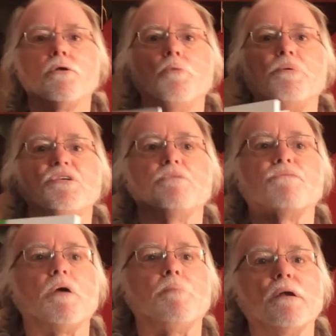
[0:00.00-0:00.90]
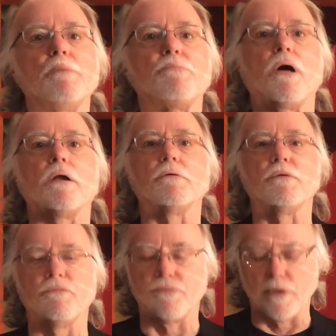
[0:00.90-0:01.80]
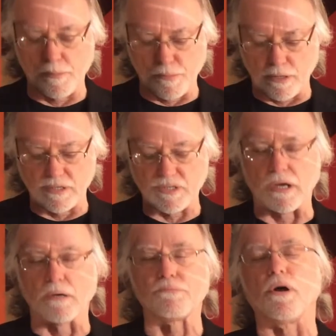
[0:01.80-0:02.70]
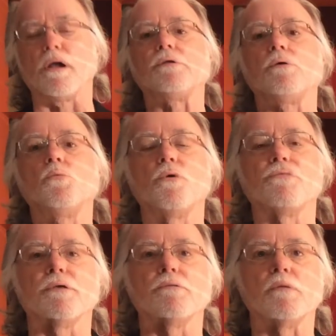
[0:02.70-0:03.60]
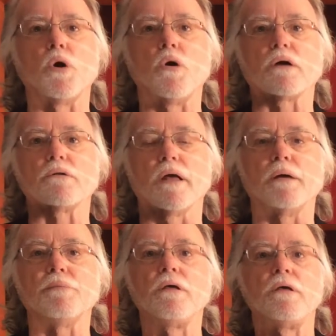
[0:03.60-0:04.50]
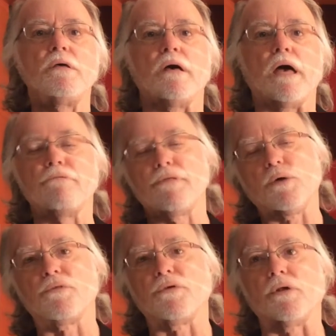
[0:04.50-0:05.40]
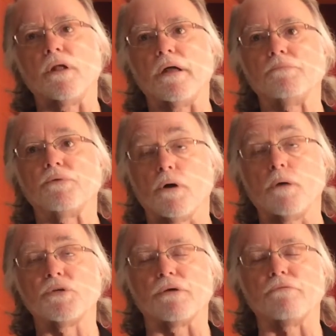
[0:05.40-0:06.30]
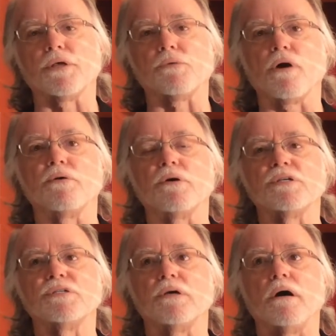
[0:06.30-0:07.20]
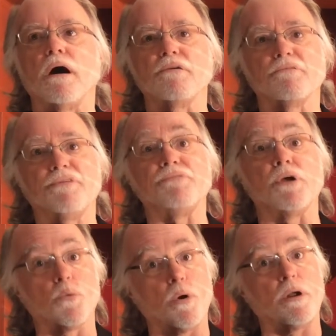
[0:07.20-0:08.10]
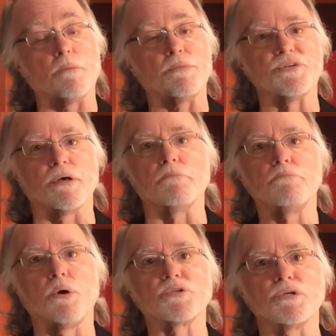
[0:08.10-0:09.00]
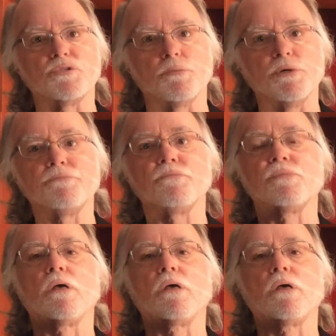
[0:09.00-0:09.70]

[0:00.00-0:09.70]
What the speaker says: Loop is the environmentally sound product within the Mohawk lineup. Everything within the lineup, or almost everything rather, is either 50 or 100% post-consumer.